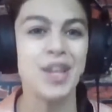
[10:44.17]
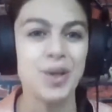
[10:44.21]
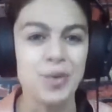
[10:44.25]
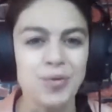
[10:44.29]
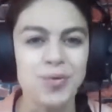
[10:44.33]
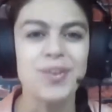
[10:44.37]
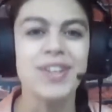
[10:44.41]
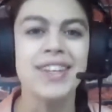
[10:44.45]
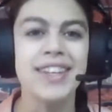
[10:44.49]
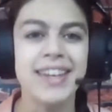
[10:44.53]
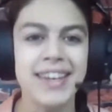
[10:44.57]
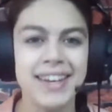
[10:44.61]
the
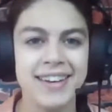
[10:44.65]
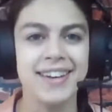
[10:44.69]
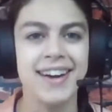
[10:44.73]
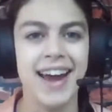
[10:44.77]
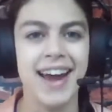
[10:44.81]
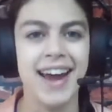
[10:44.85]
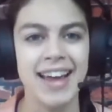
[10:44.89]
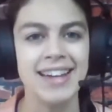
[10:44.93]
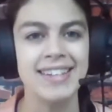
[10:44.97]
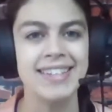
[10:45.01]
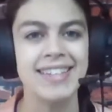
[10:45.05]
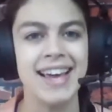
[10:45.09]
really good
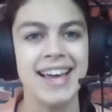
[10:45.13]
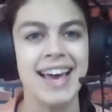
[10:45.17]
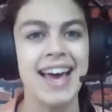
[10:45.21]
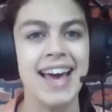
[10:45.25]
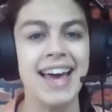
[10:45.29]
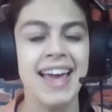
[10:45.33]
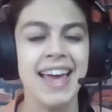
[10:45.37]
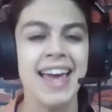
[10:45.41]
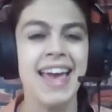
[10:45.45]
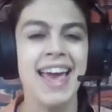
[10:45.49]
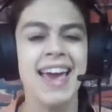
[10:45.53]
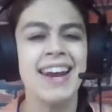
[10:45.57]

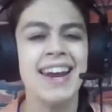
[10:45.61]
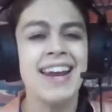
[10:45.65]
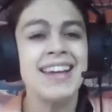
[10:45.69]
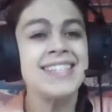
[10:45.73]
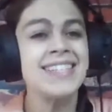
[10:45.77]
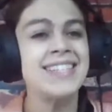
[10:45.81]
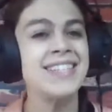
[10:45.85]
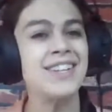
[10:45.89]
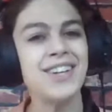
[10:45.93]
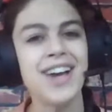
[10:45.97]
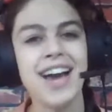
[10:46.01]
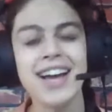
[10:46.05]
idea, and I
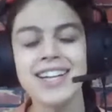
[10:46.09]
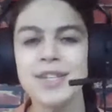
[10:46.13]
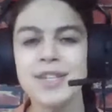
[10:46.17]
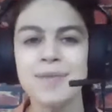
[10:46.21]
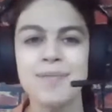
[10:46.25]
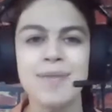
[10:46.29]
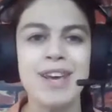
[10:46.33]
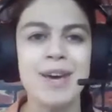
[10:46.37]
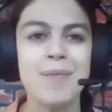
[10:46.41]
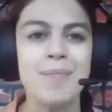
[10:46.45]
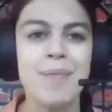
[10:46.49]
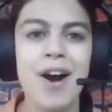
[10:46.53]
still got to
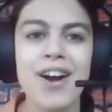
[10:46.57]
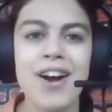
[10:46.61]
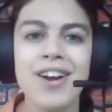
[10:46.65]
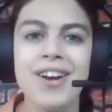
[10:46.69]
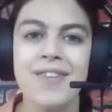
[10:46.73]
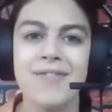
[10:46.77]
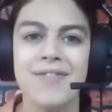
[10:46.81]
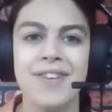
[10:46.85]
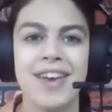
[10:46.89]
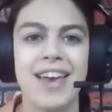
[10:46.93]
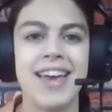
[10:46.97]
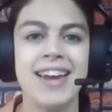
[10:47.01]
be a part
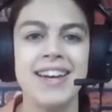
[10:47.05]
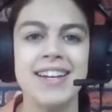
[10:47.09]
of it.